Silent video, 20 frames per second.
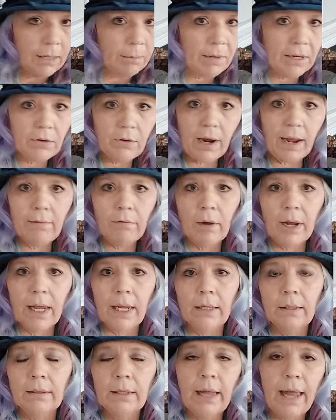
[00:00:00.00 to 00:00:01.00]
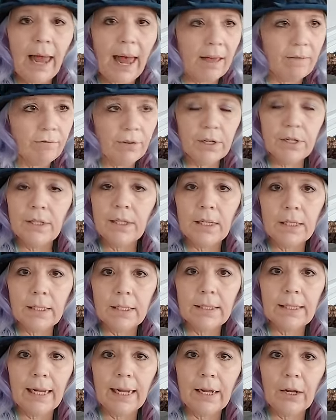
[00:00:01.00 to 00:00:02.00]
in my driveway. At first, it
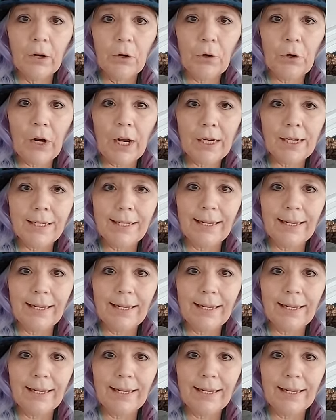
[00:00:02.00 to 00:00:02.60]
looks like a garage